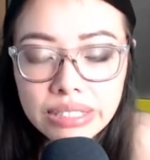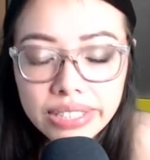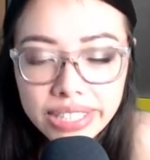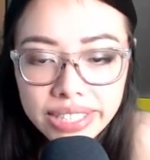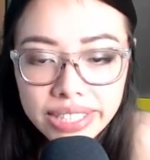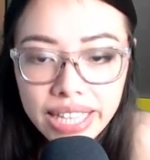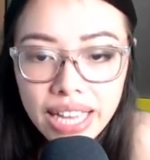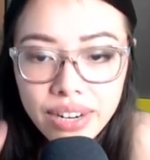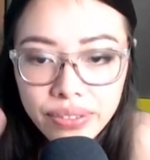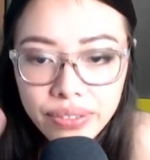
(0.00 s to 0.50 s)
It's
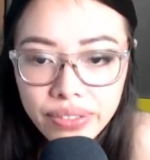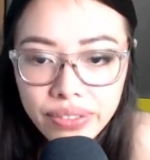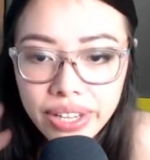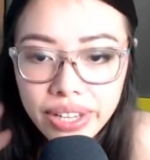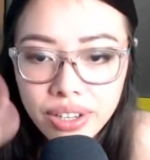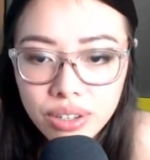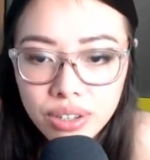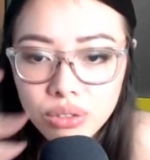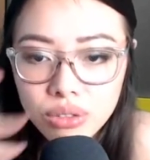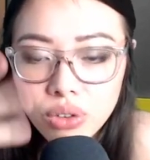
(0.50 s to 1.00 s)
kind of like
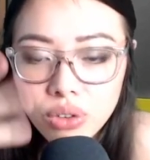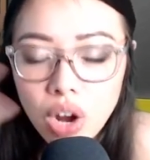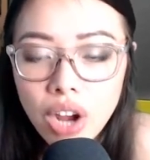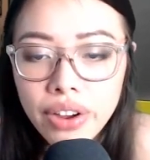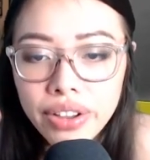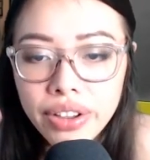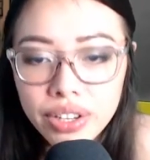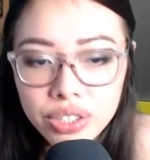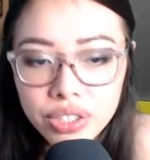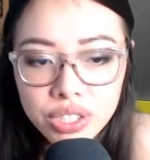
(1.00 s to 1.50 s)
a
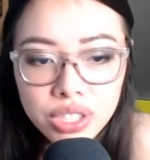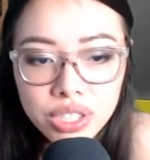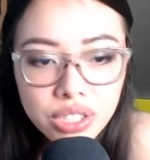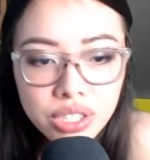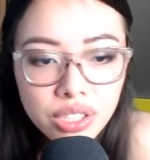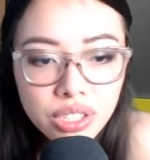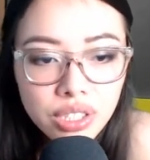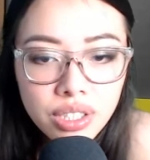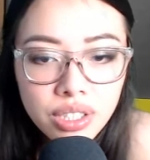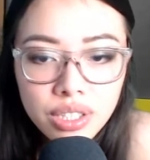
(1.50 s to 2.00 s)
rockish
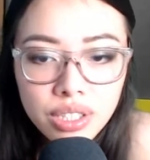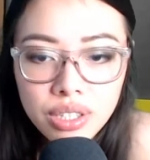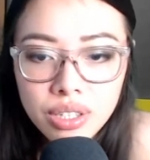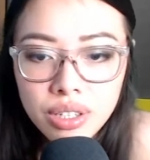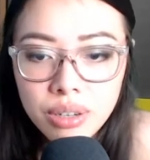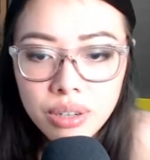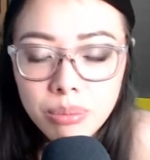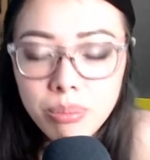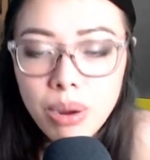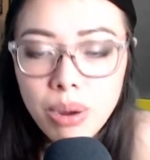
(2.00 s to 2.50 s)

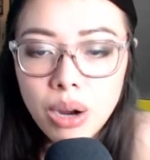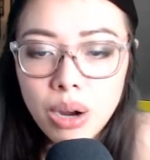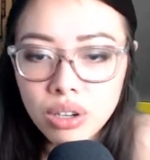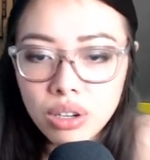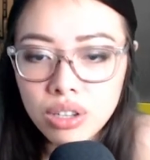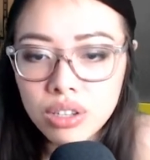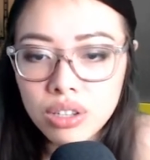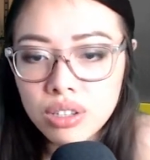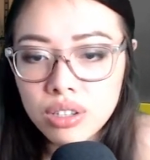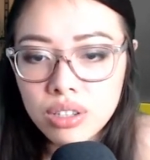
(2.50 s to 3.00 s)

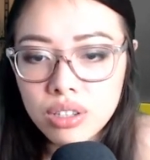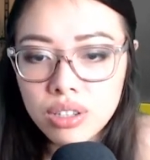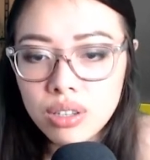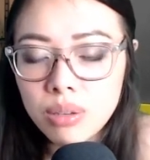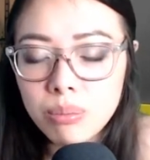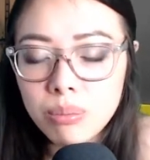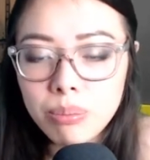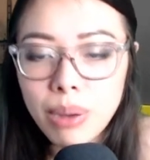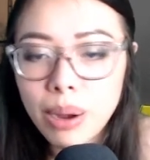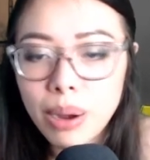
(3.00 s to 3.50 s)
punk
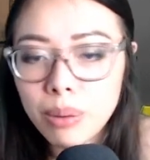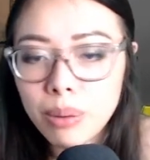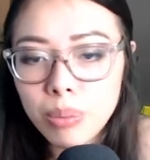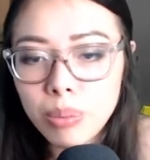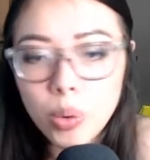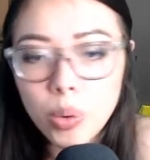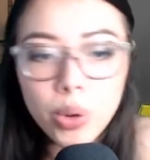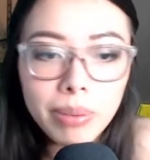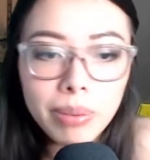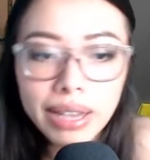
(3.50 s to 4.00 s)

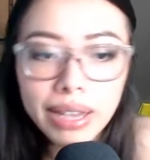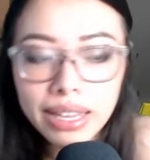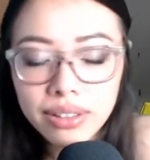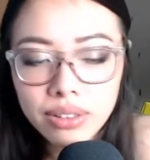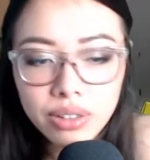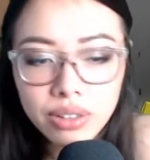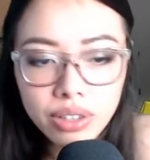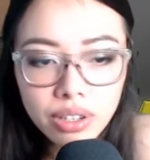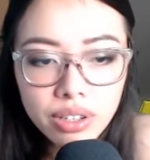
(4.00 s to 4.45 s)
boy band look.